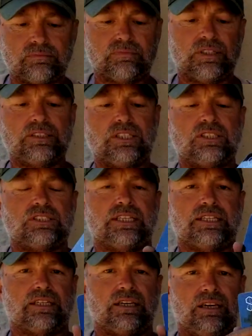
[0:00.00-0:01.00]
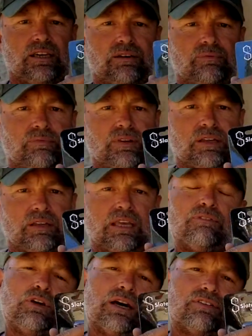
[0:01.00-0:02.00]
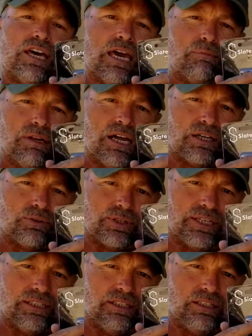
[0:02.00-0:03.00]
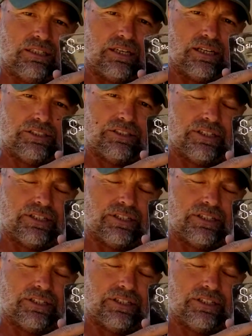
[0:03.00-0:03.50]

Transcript: This is like if you have an M-LOK rail on your